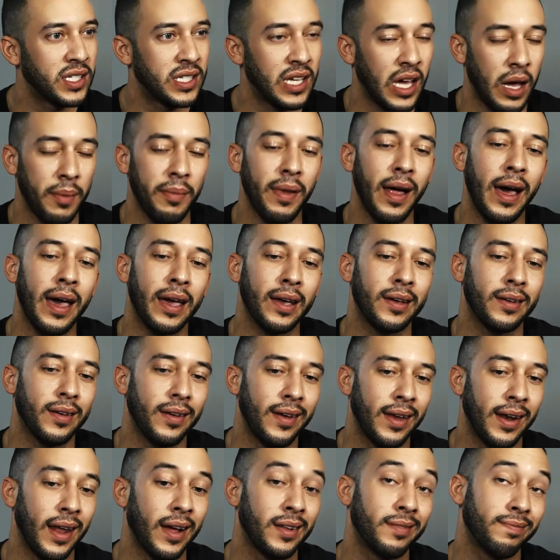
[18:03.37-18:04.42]
set, I'm like,
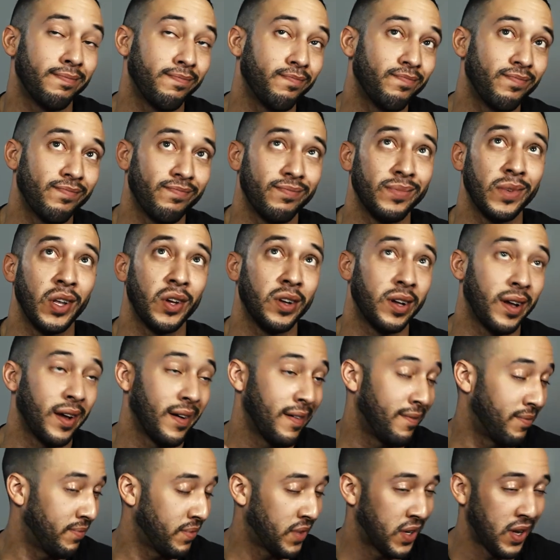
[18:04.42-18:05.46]
and I look,
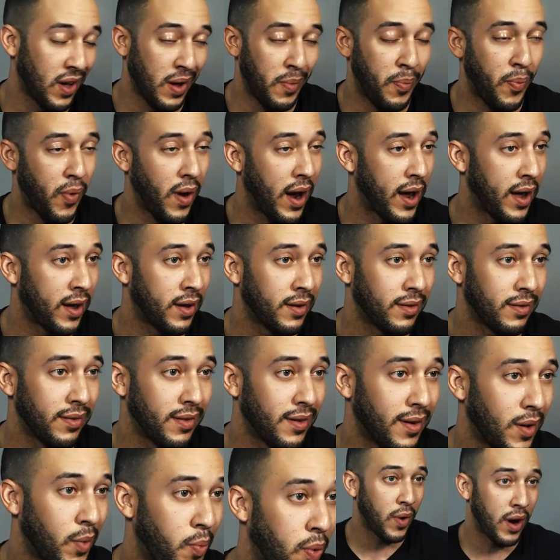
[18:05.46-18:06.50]
you know, I pray.
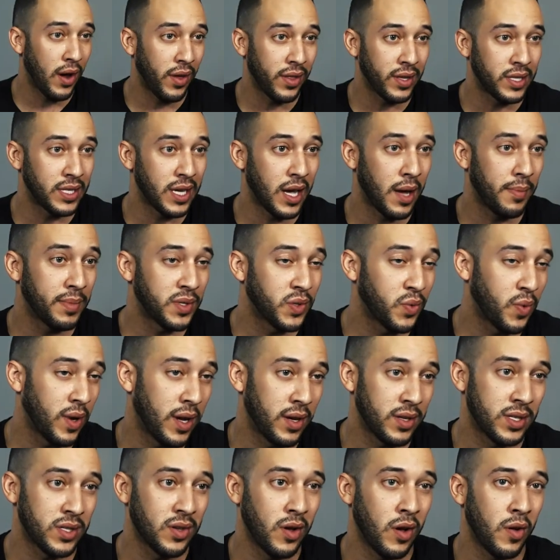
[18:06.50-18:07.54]
I pray all the time as
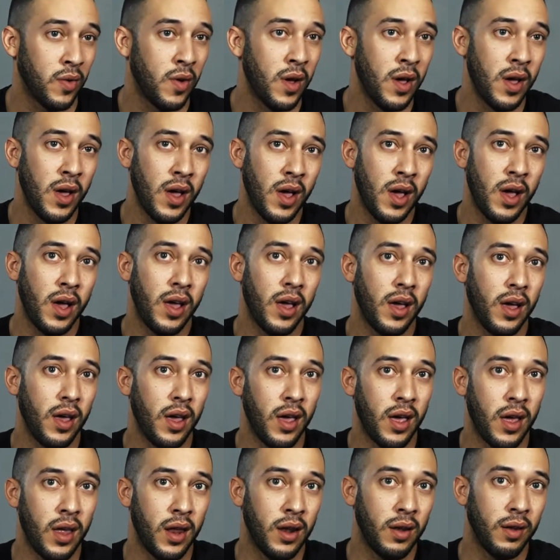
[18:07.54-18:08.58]
well, so,
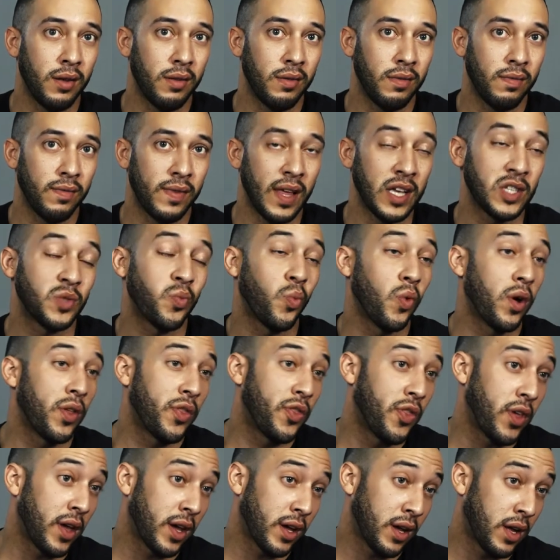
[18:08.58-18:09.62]
and that's one
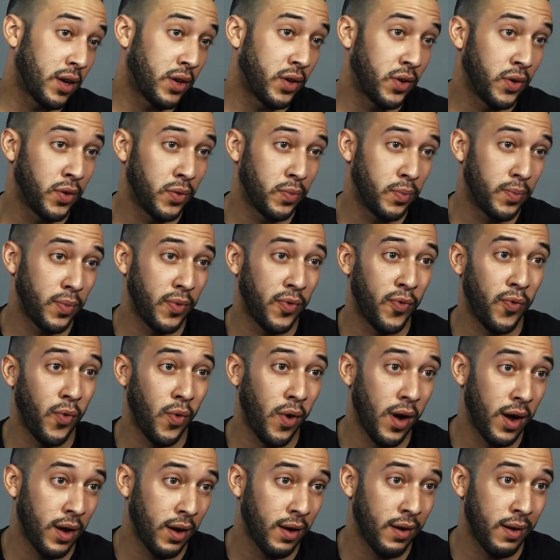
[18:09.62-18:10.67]
thing I do
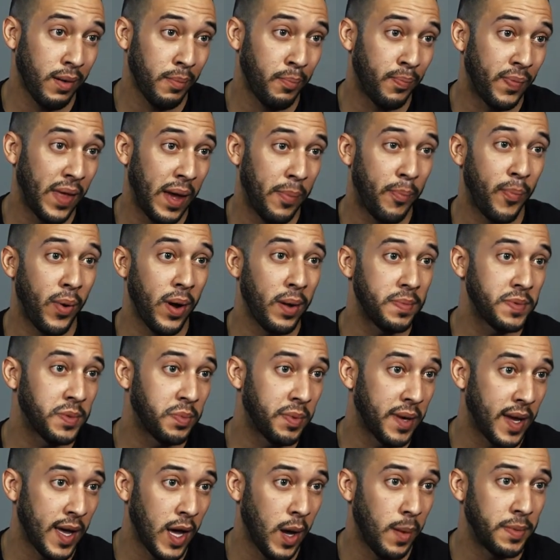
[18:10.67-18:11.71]
before I, that preps
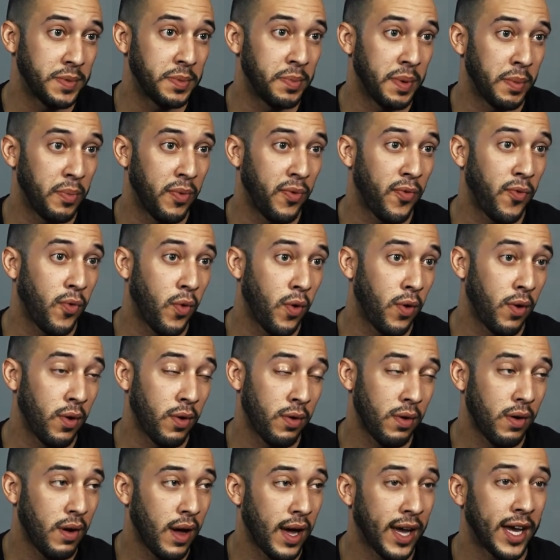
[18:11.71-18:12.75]
me and helps me before
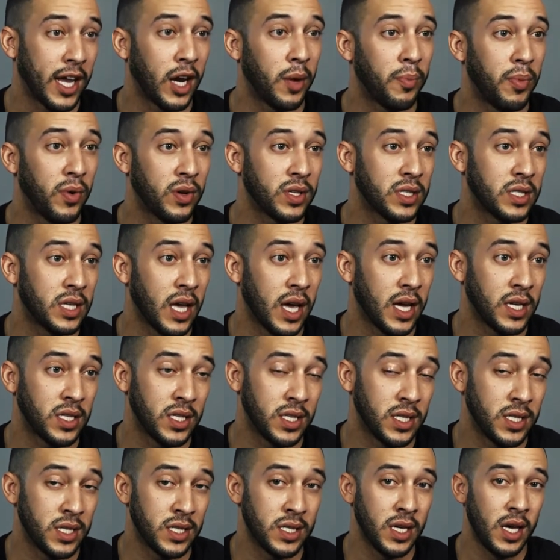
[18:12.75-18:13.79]
I get up on stage
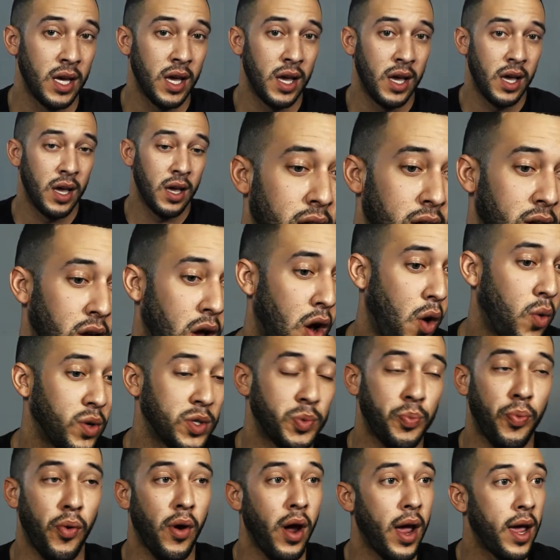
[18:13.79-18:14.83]
is, you know, I
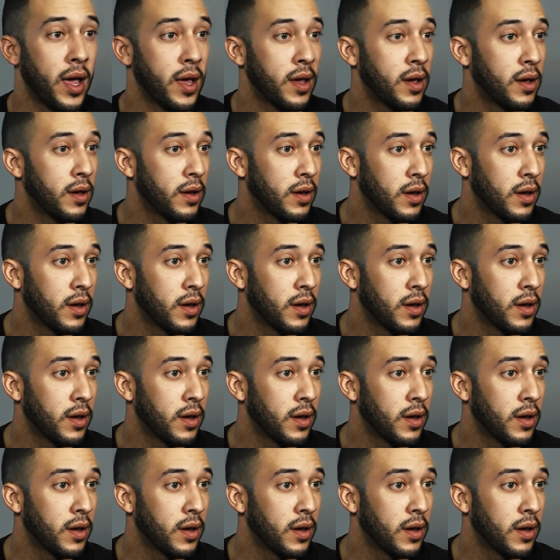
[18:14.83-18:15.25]
always pray,